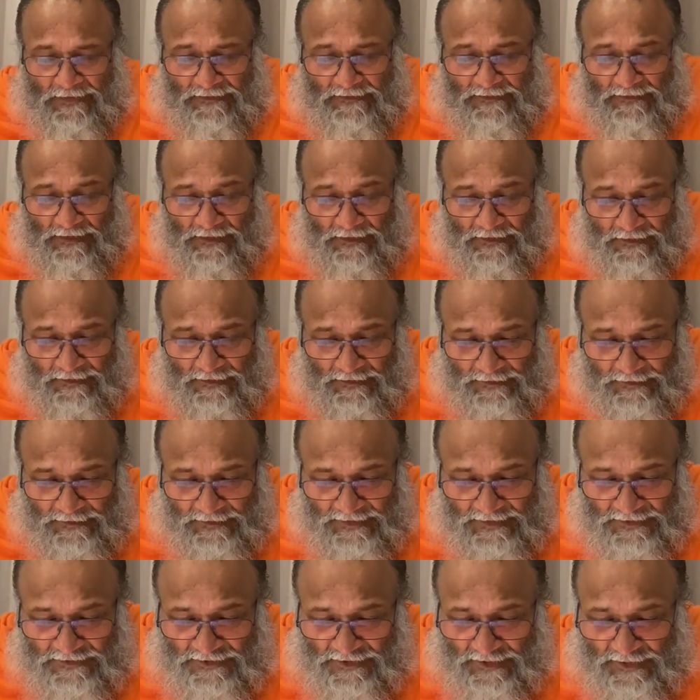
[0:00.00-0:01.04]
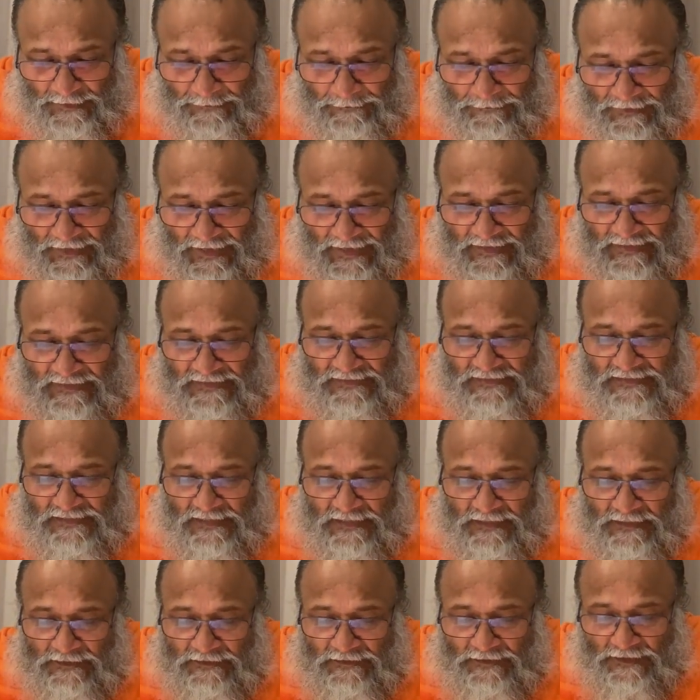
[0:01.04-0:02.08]
the teacher replies,
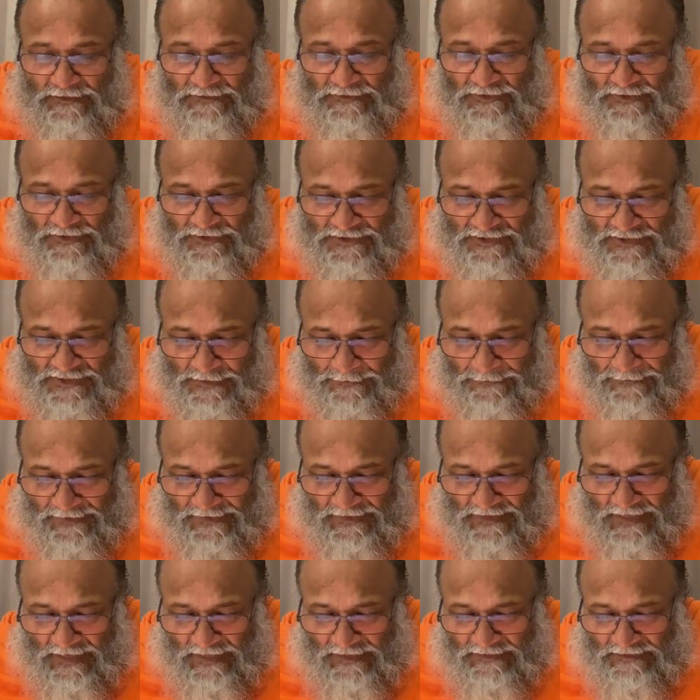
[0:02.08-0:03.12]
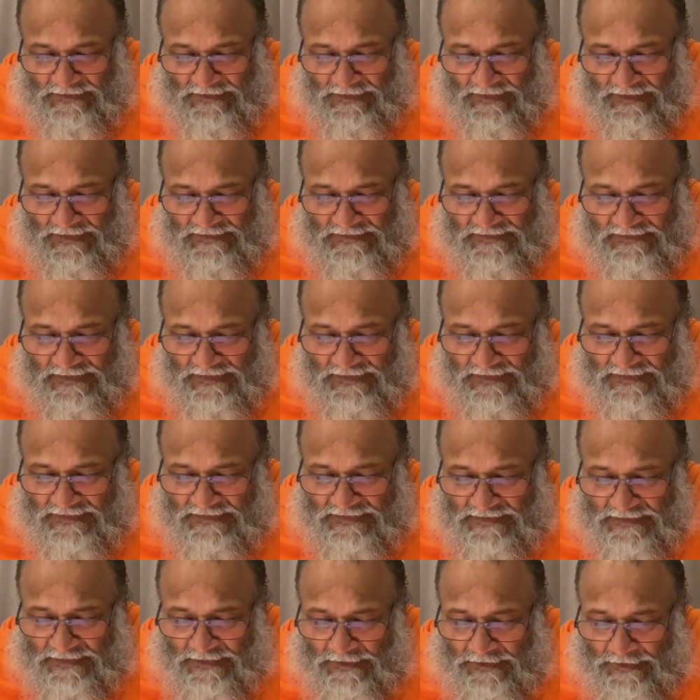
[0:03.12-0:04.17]
the drishya padartha
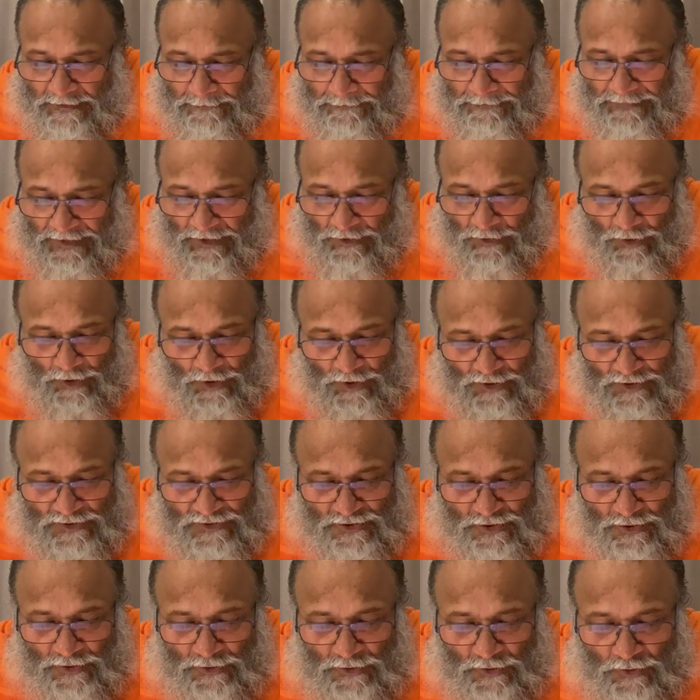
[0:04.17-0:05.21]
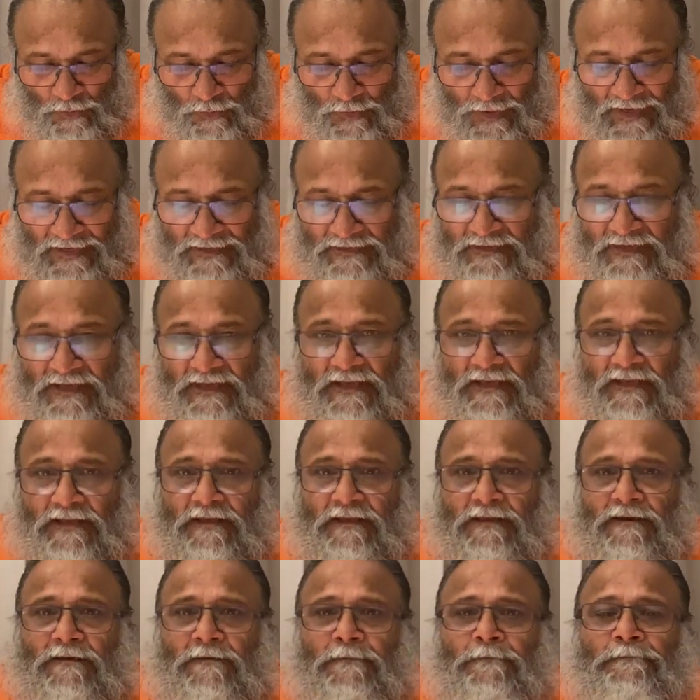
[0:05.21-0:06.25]
exist because you are
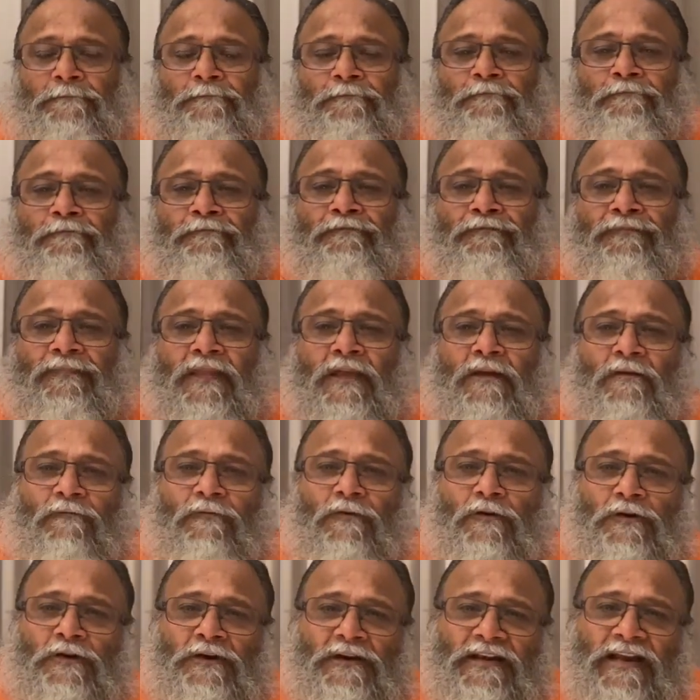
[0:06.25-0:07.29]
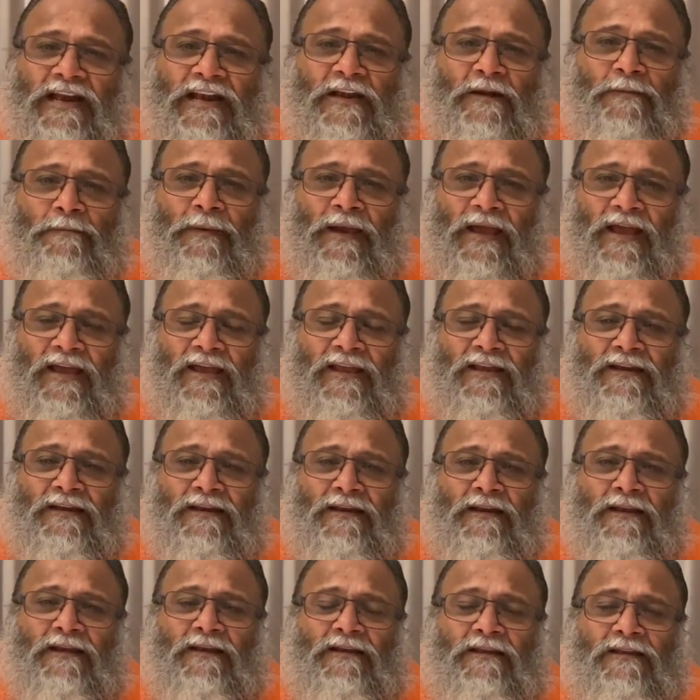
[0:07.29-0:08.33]
there. For a dead
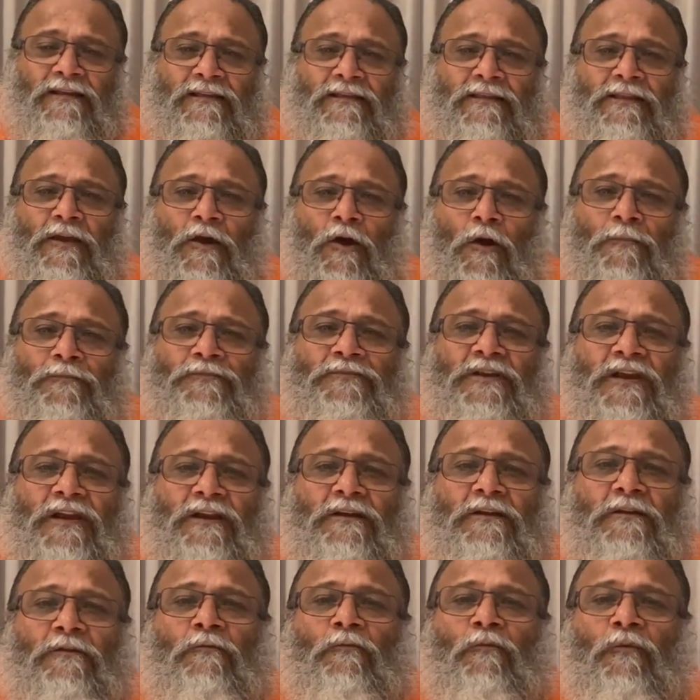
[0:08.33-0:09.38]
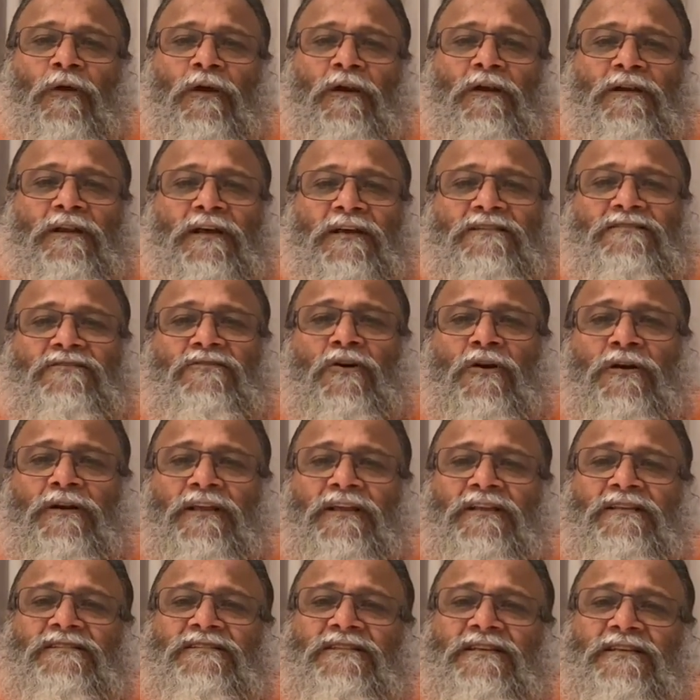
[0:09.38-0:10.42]
man, the objective world does not
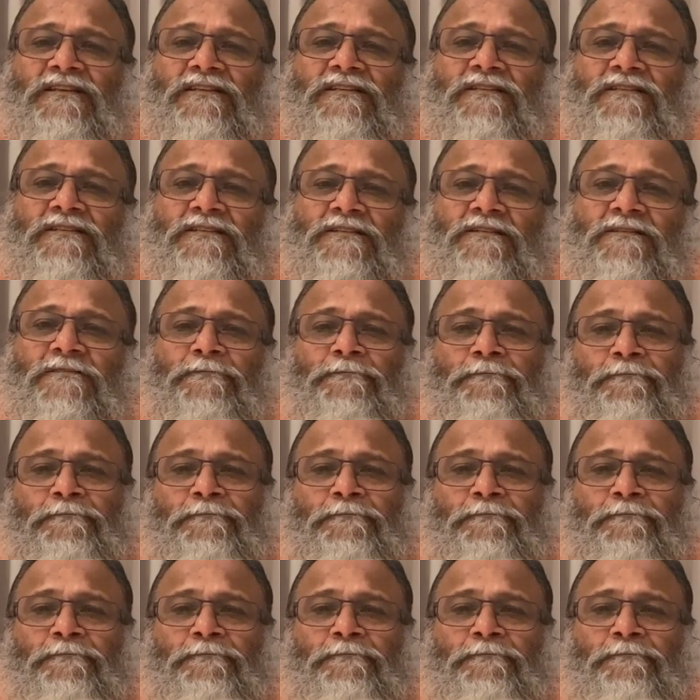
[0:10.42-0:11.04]
exist.